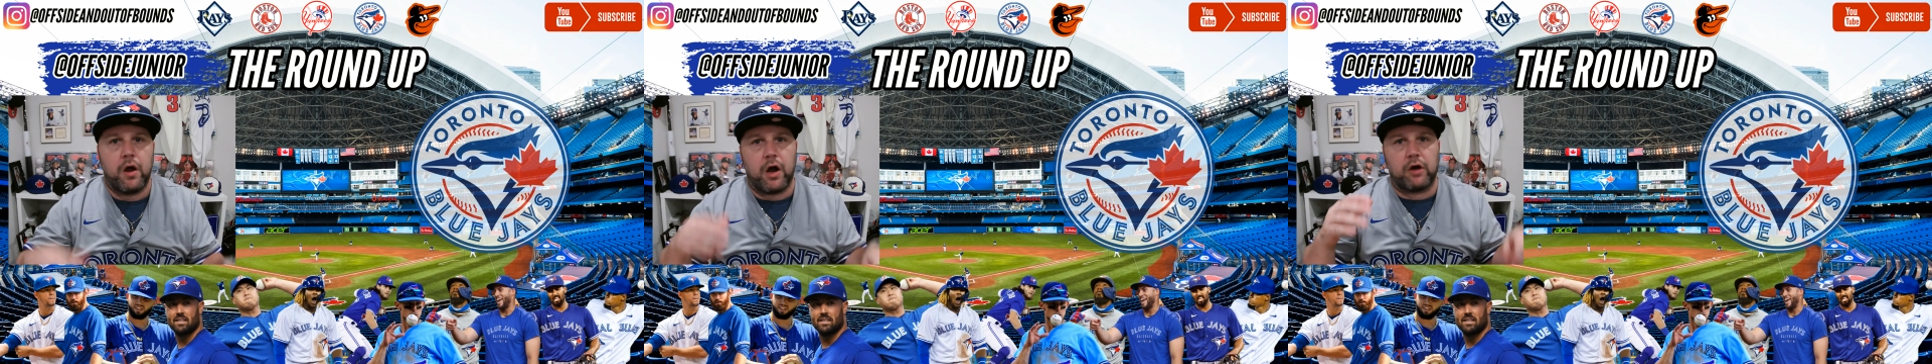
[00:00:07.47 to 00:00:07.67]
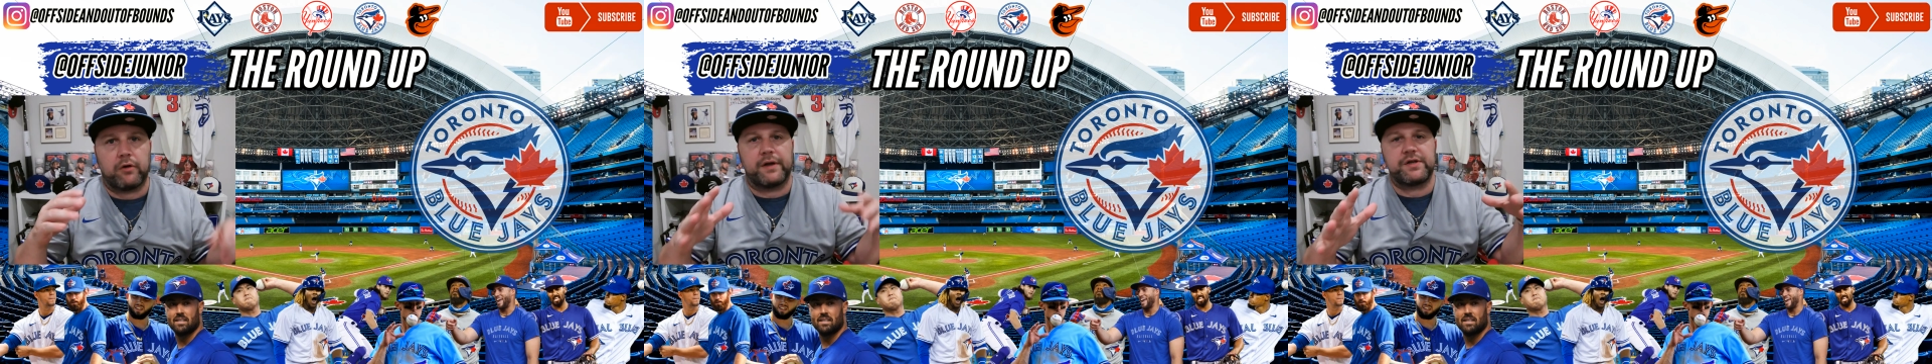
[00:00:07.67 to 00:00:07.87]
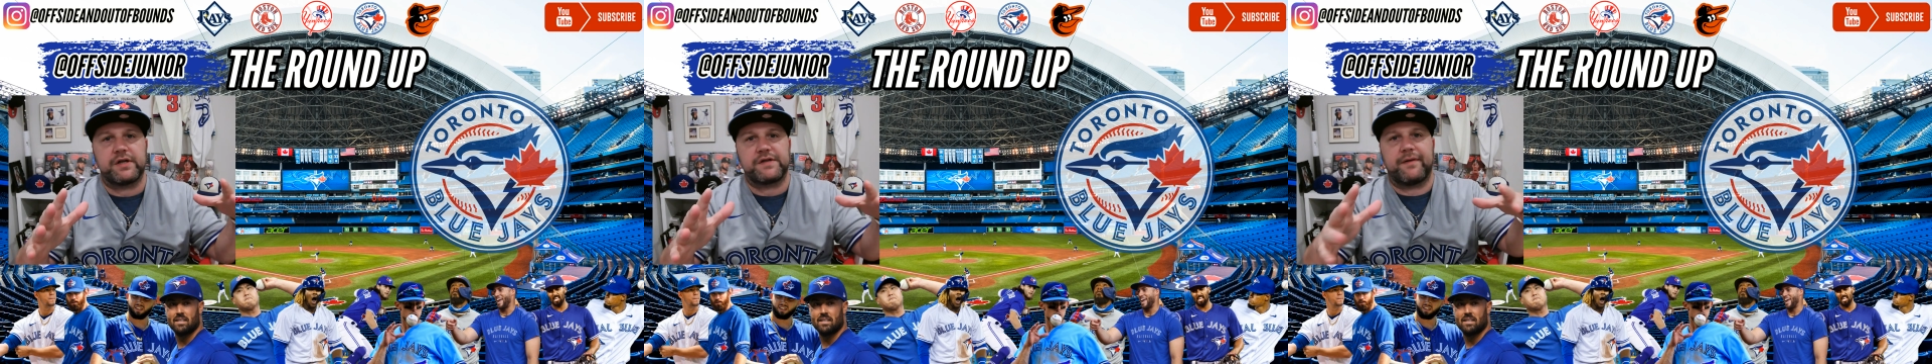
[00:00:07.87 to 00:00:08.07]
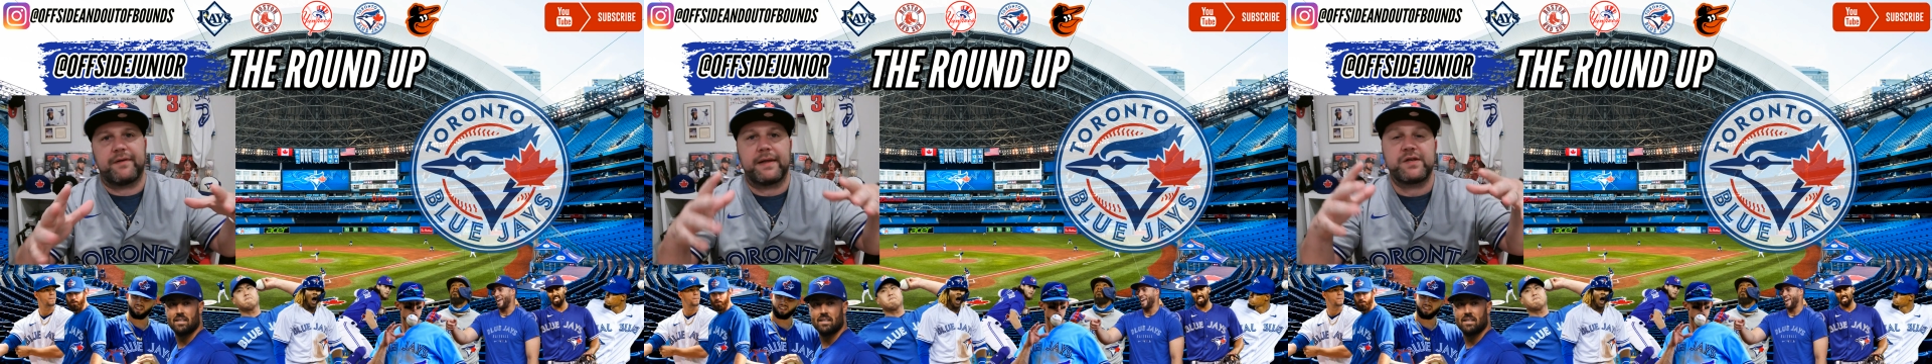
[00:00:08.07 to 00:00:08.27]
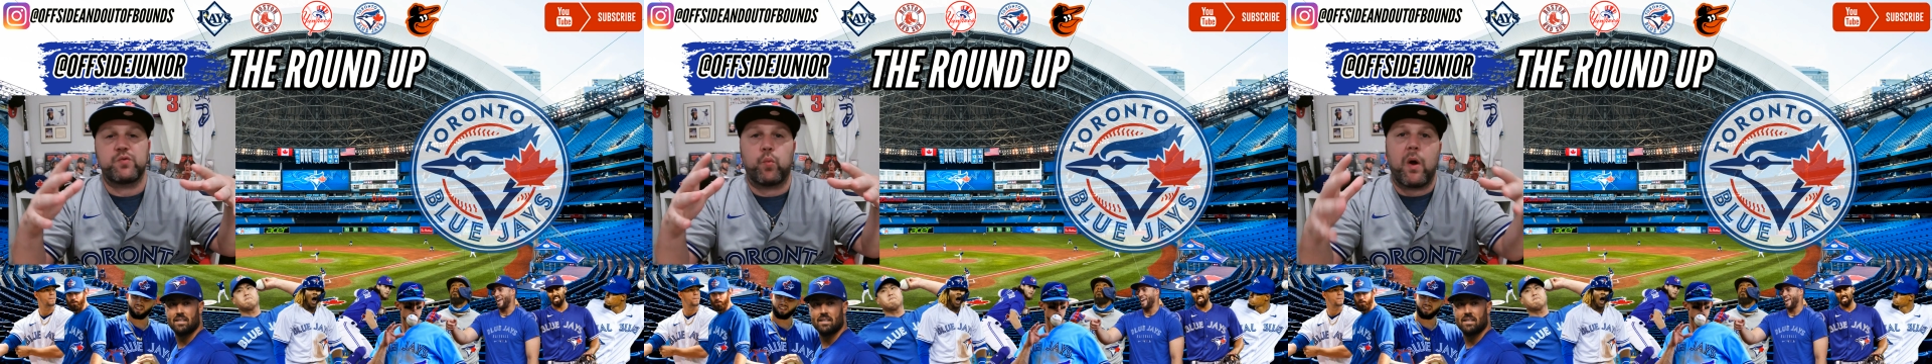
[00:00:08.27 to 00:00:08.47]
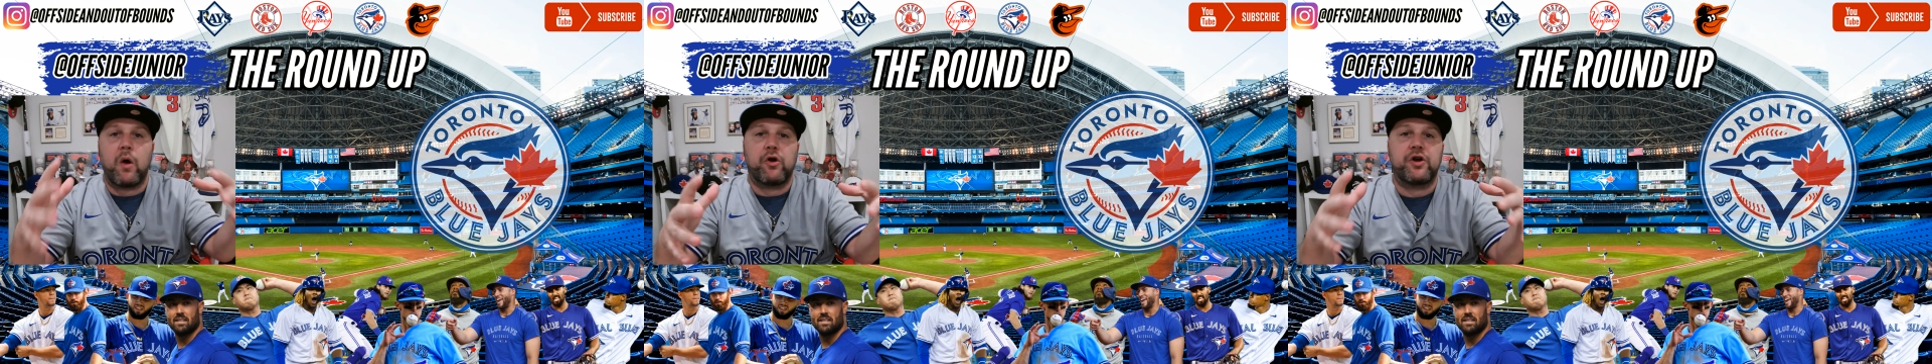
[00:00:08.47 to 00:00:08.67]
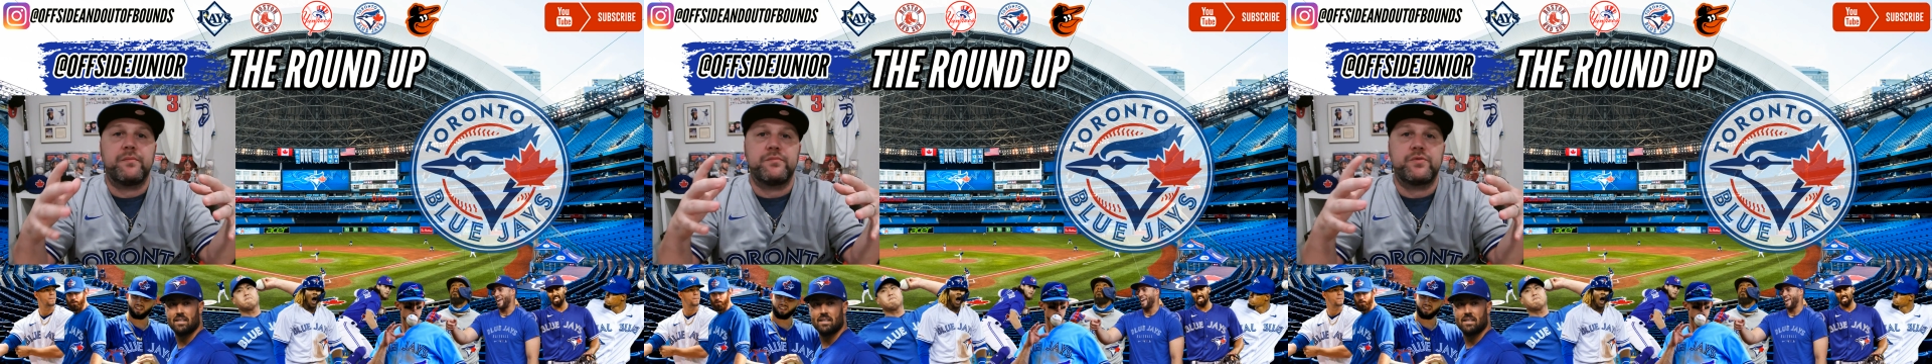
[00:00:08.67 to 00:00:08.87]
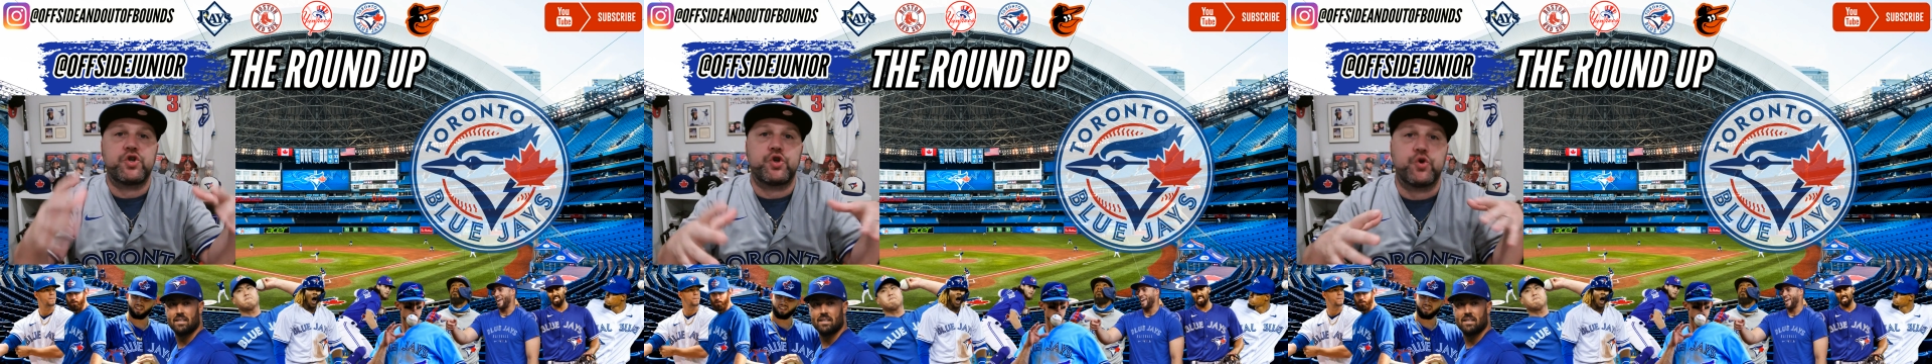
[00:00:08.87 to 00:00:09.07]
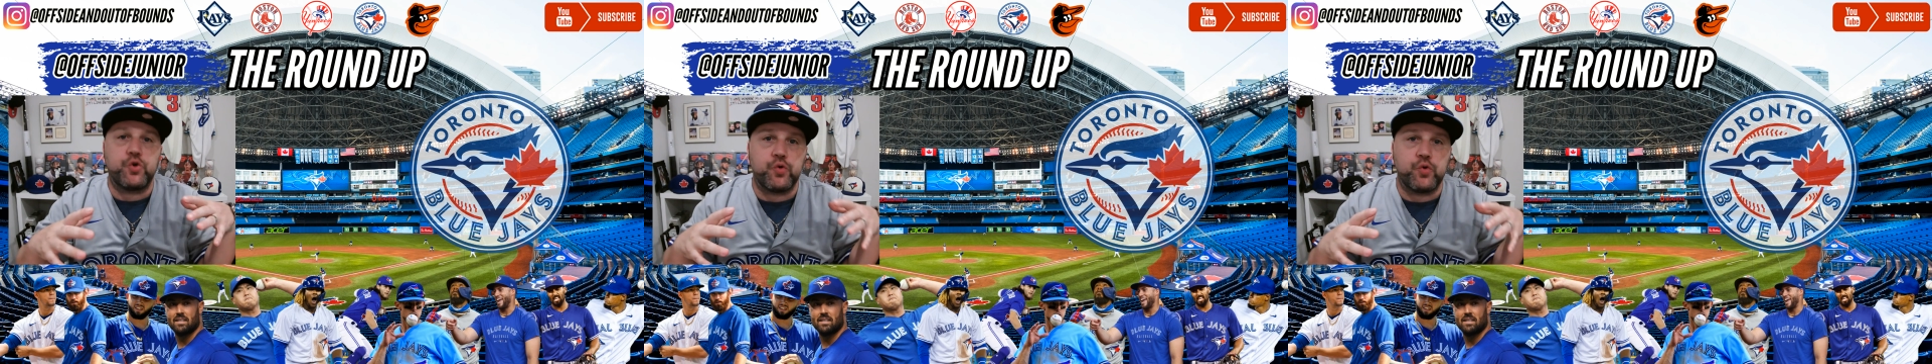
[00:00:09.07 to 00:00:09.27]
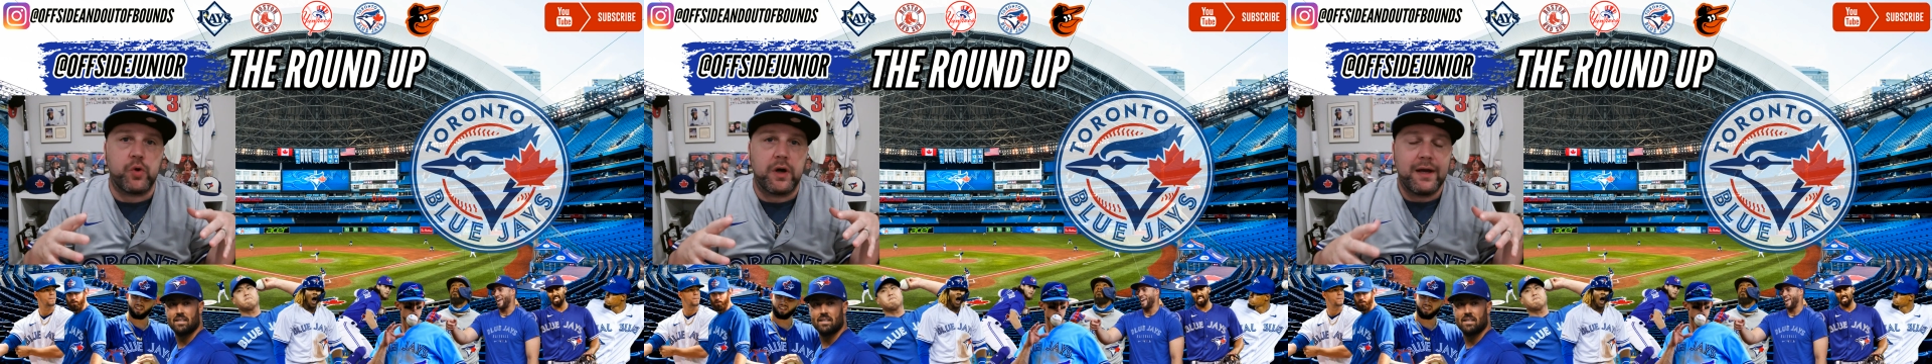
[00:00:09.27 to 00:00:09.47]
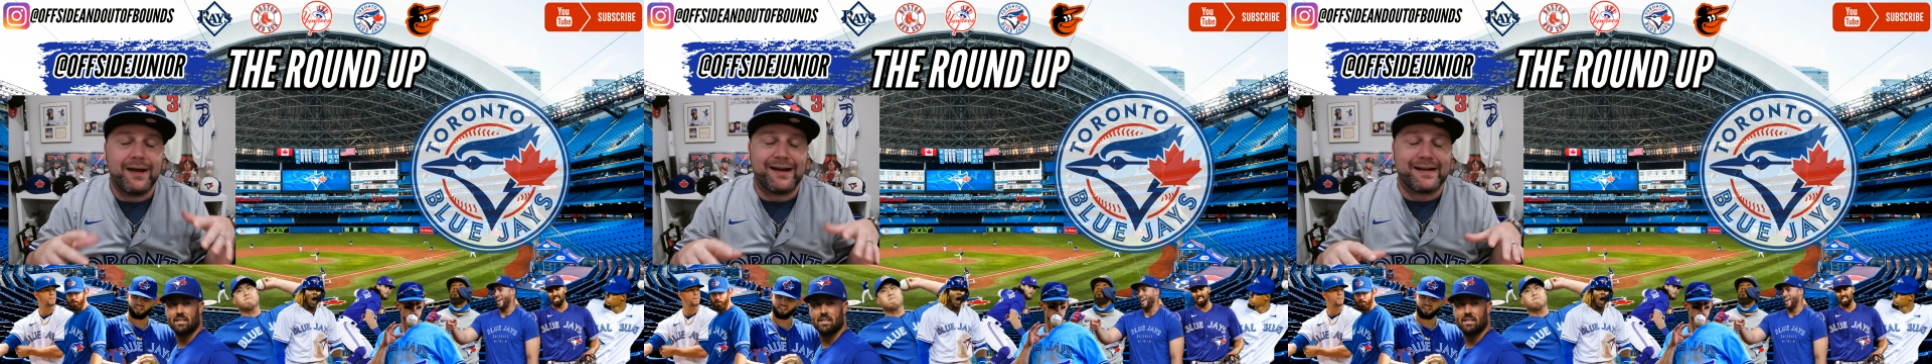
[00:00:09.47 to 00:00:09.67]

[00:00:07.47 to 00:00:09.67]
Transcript: right, Jays fans, welcome to